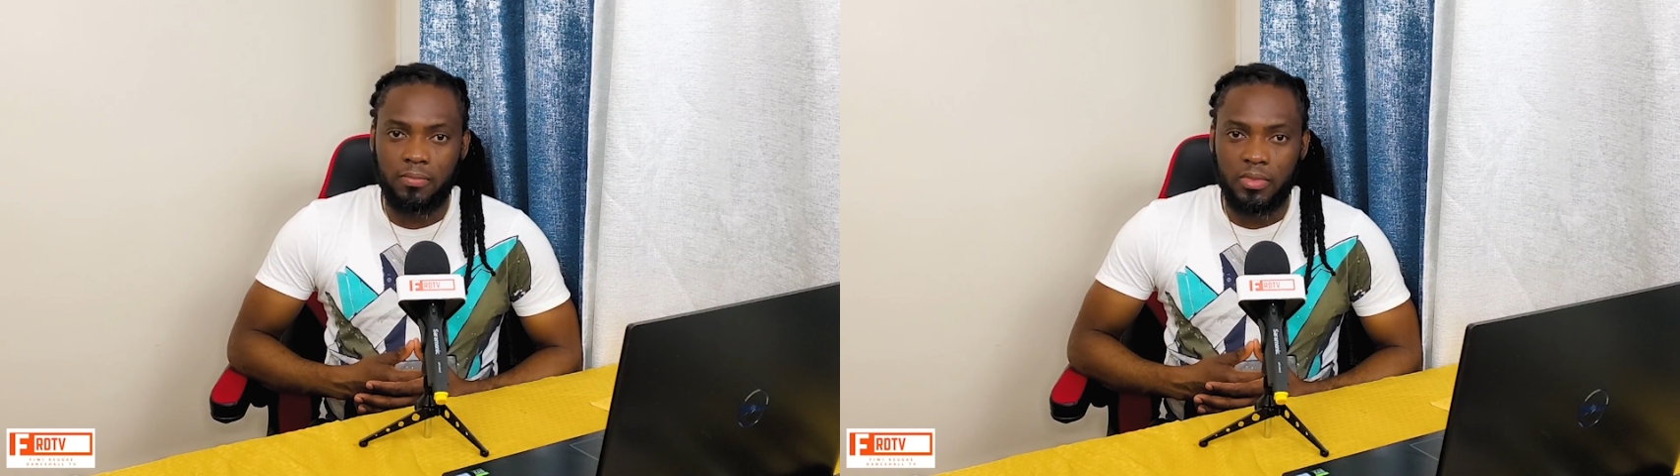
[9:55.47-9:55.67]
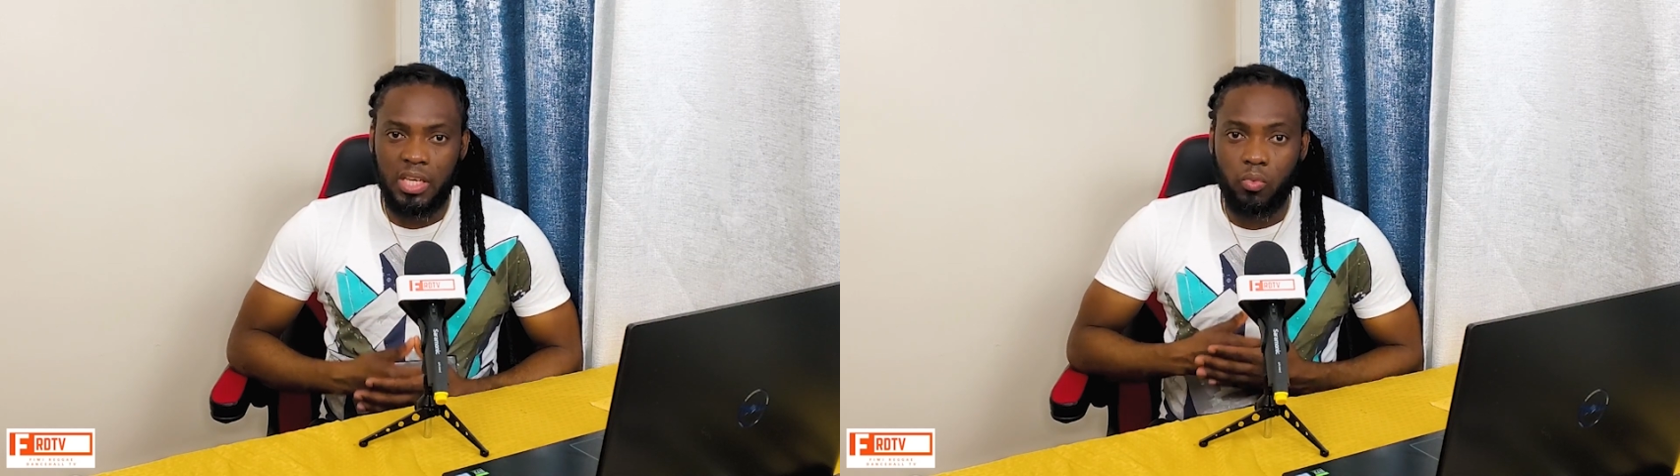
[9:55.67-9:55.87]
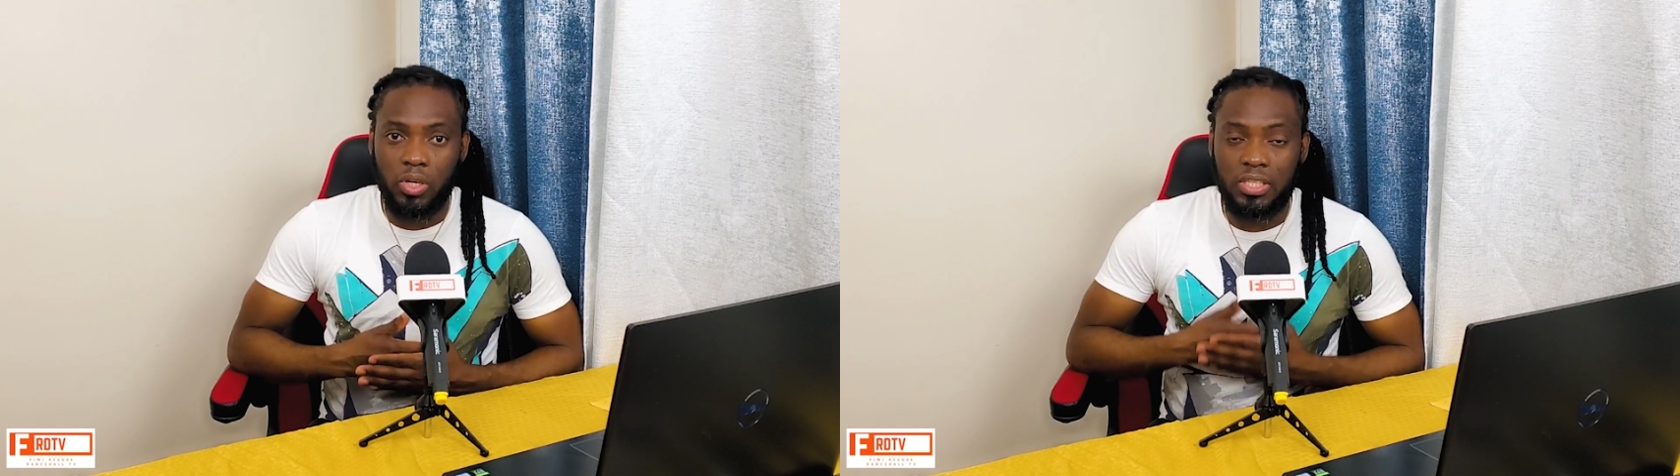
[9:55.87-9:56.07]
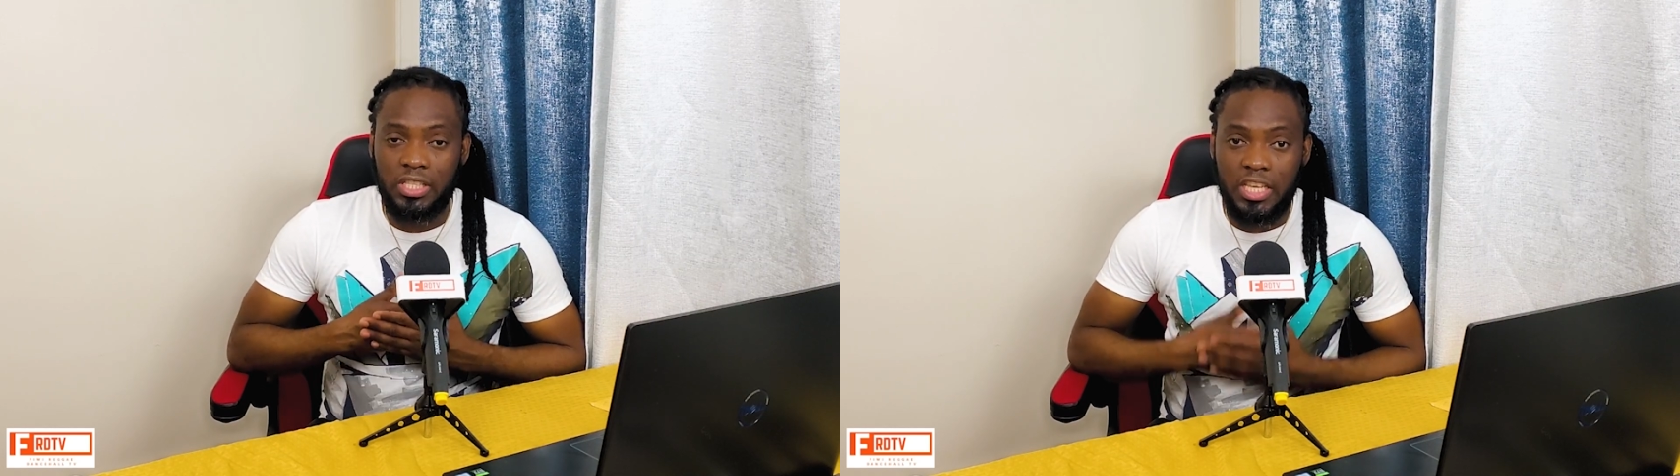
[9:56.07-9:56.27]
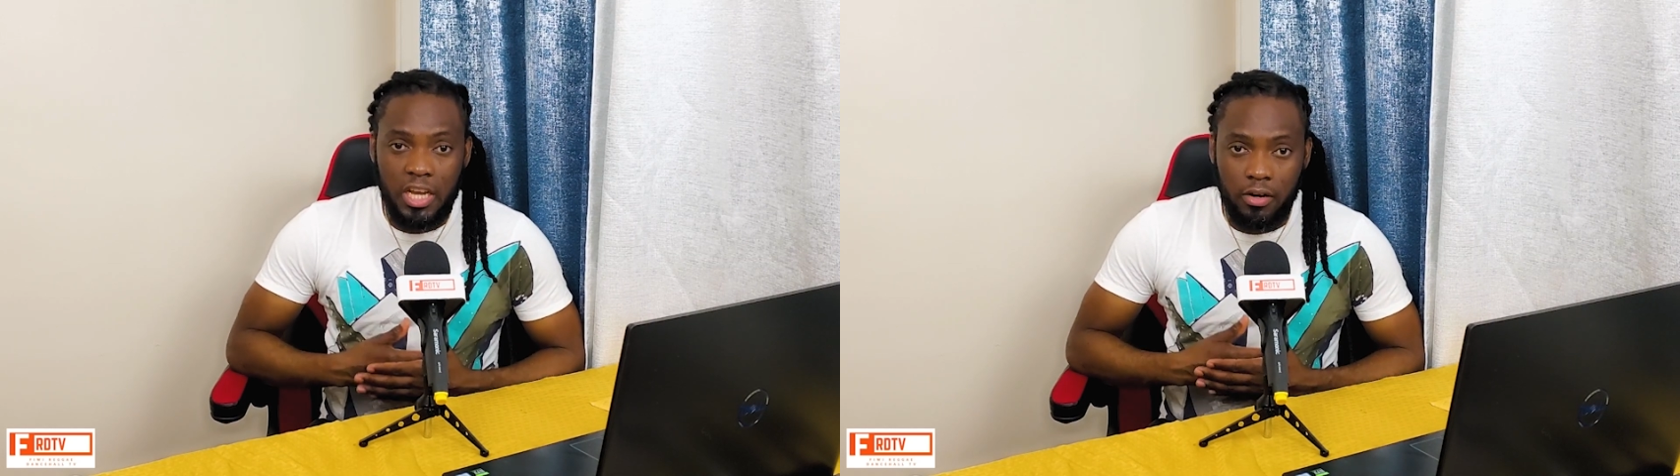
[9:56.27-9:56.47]
He was
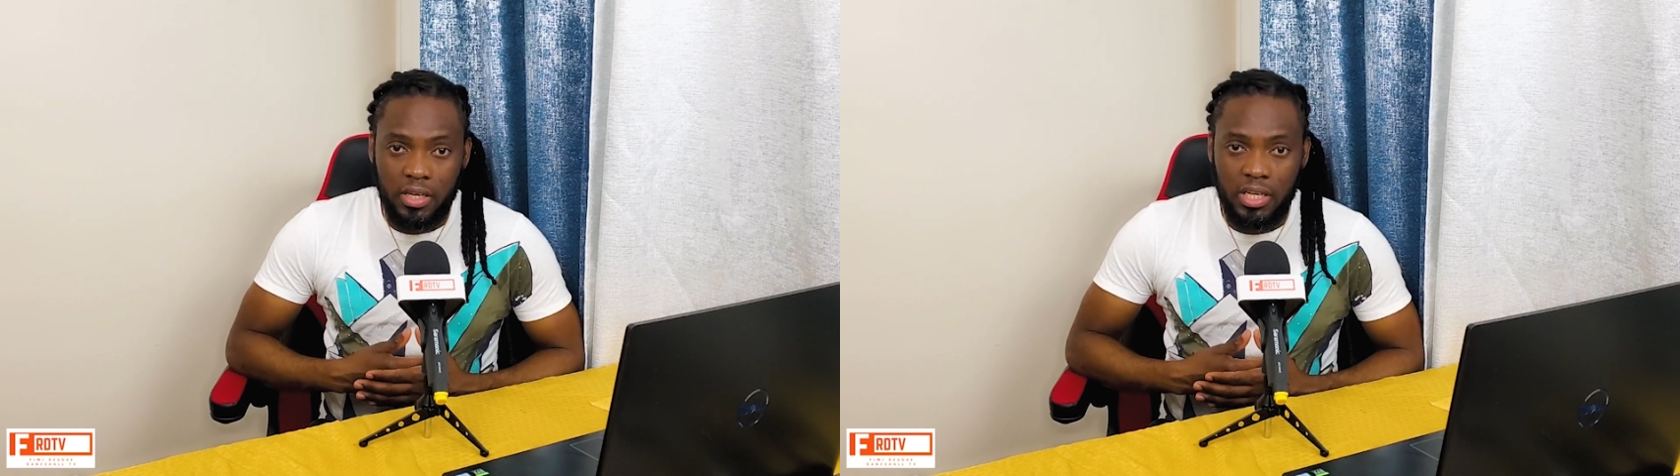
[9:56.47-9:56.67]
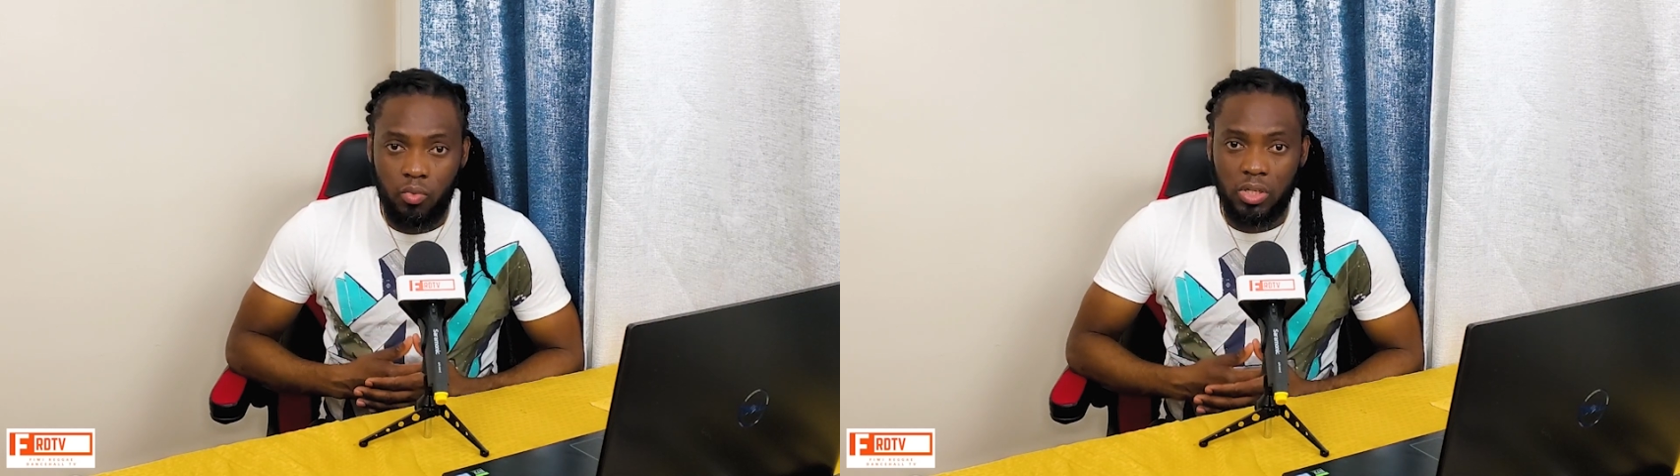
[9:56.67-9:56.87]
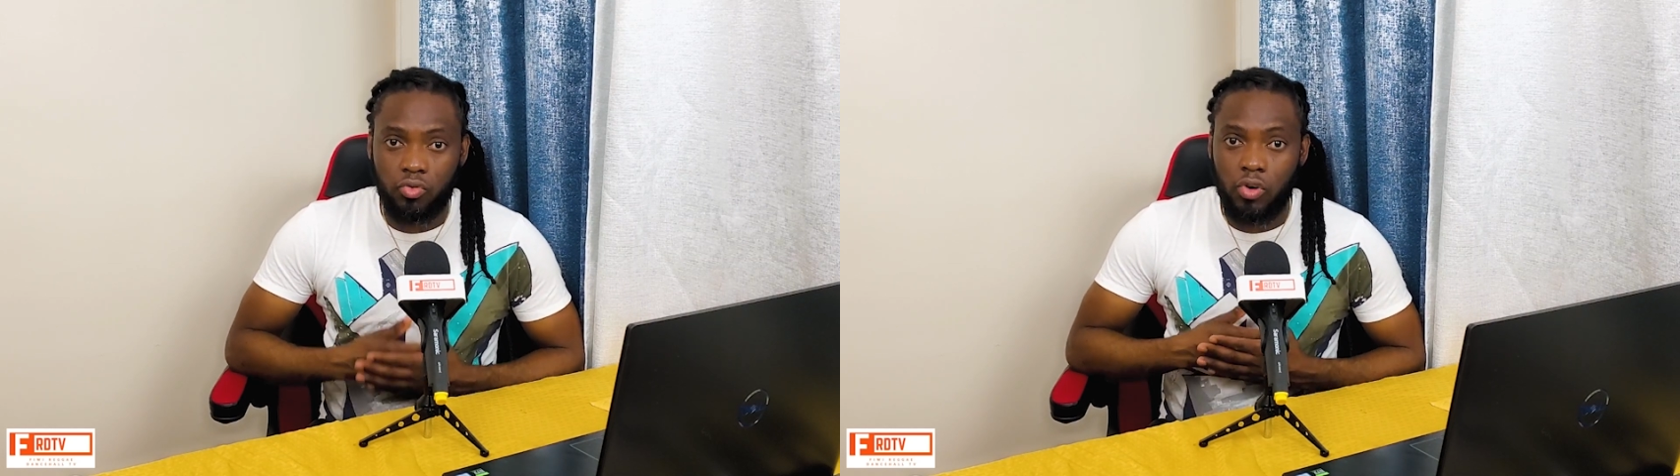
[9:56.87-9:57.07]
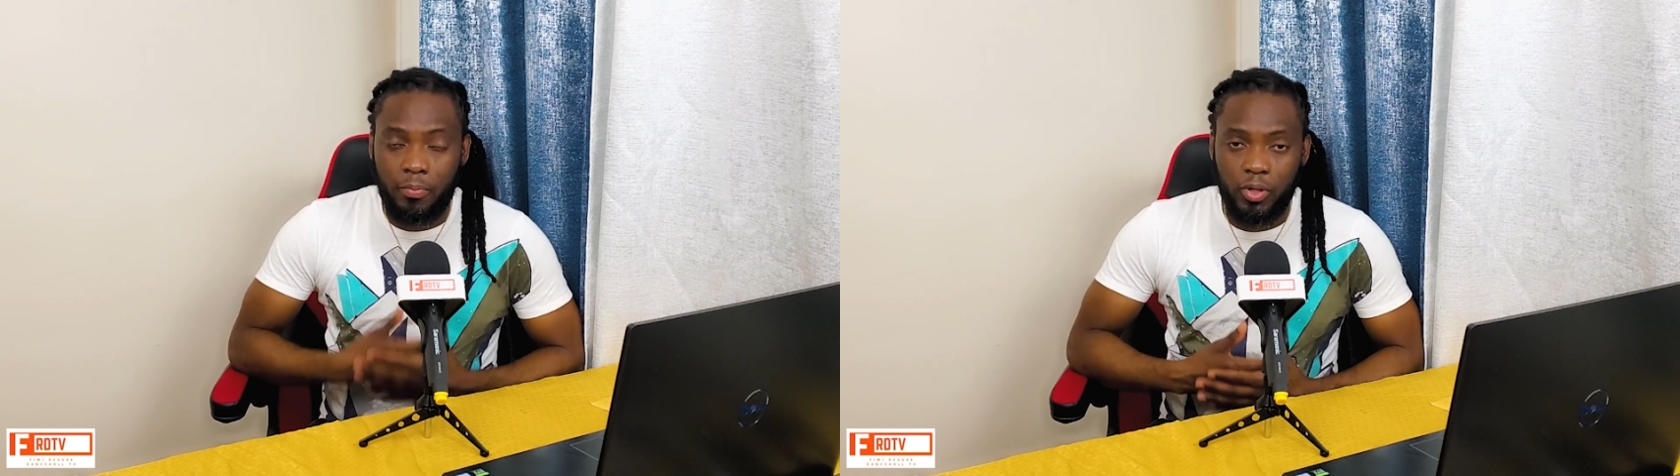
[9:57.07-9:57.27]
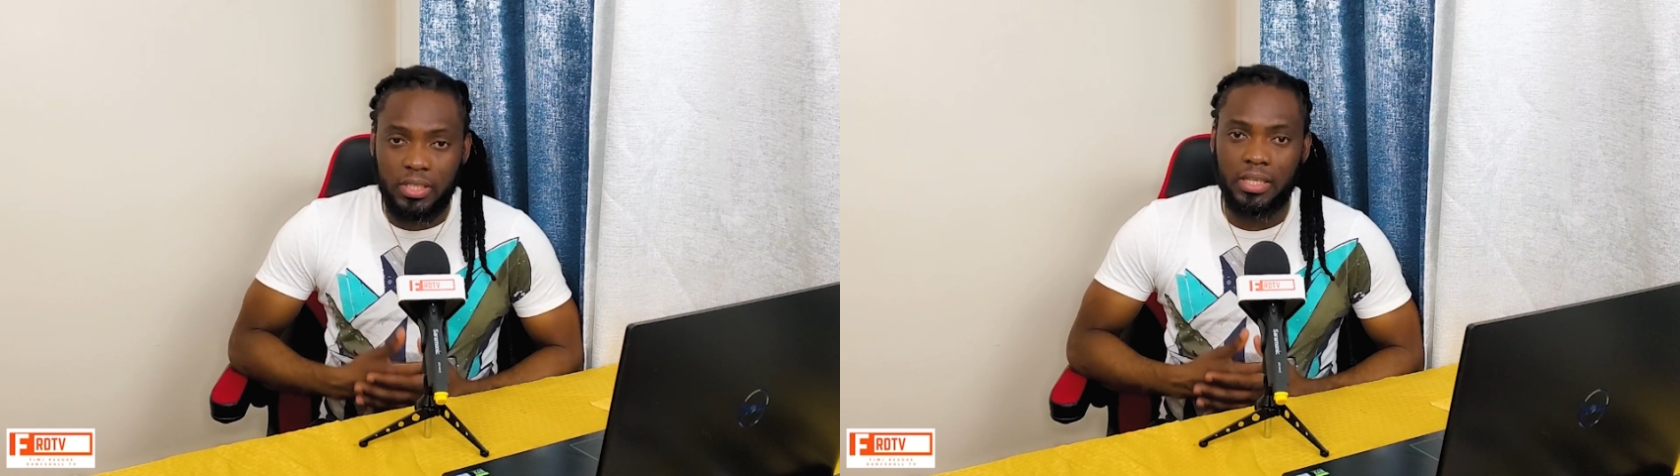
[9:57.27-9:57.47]
there, he was
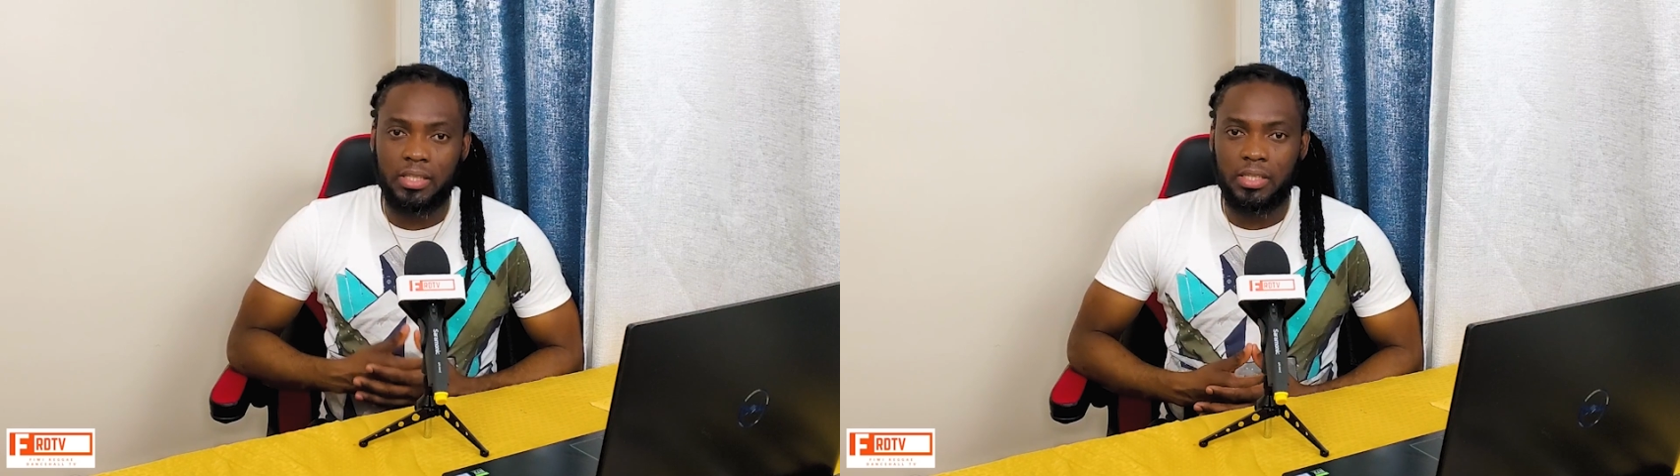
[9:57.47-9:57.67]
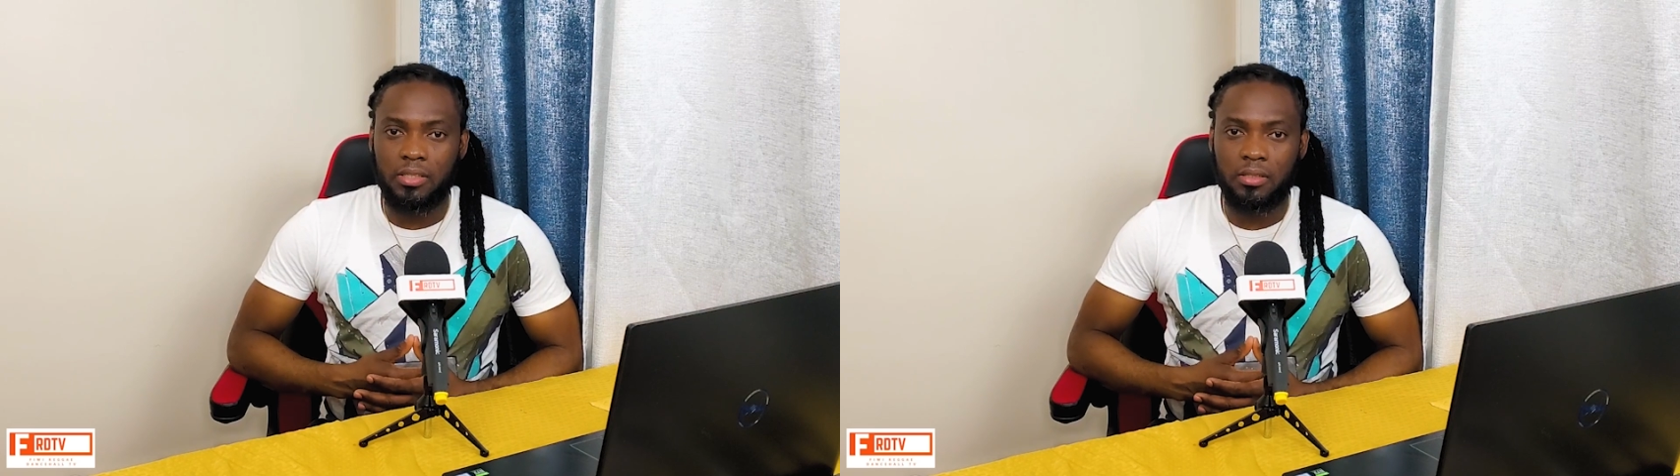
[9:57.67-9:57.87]
representing.